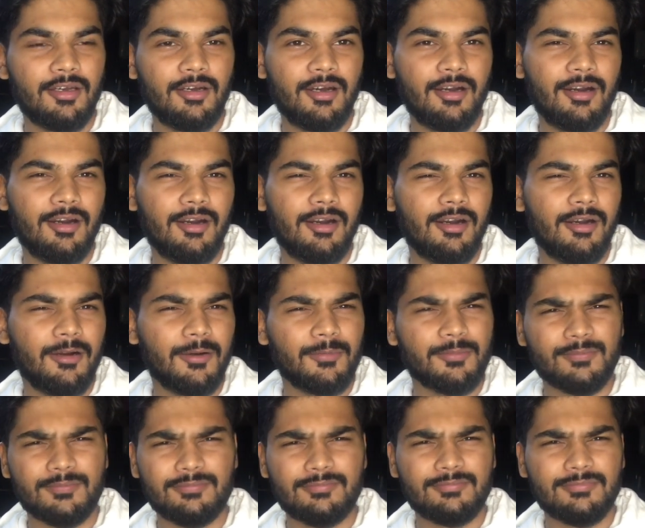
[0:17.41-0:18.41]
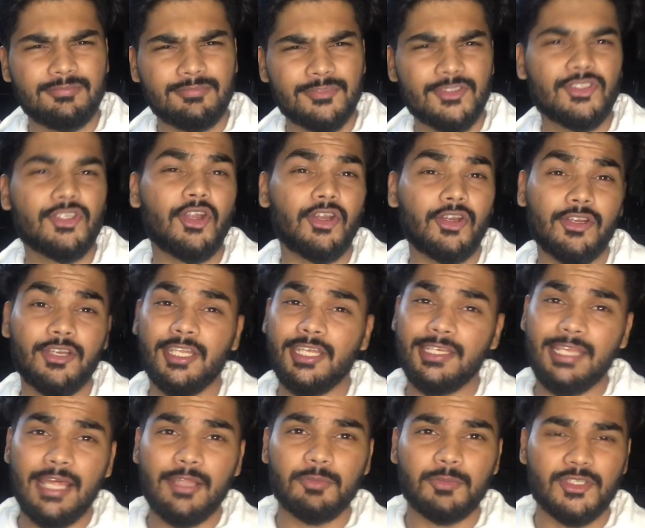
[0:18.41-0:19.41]
Um, it's not gonna take
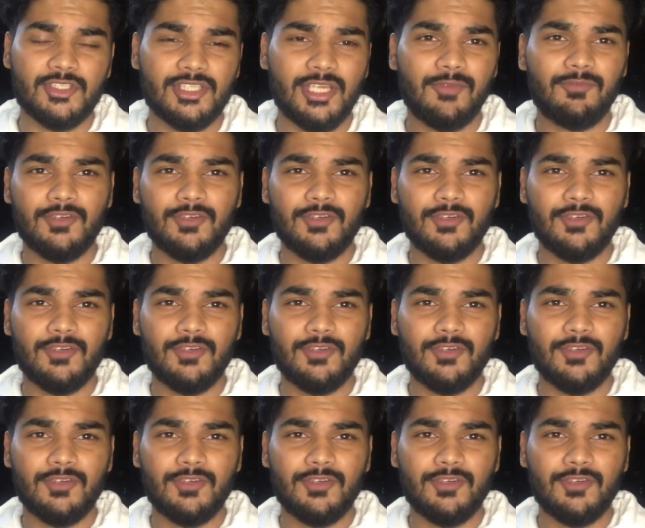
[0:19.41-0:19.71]
that much time.